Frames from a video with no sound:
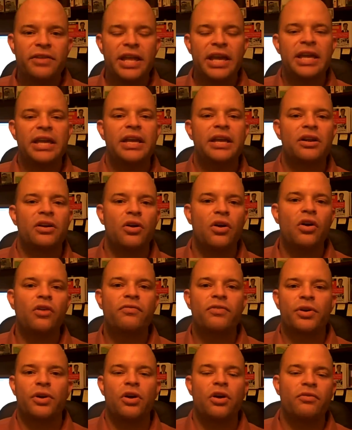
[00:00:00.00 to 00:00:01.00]
they hear
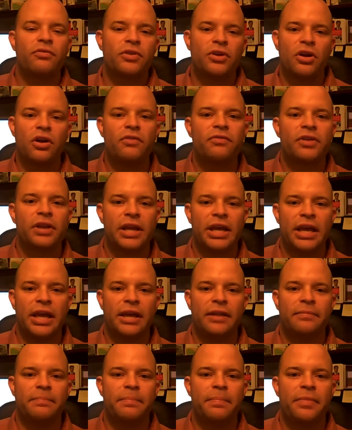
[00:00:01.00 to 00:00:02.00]
over and over and over
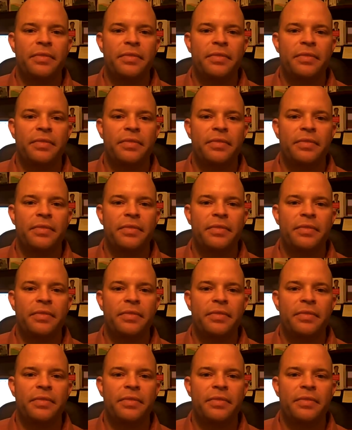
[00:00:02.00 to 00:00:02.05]
again,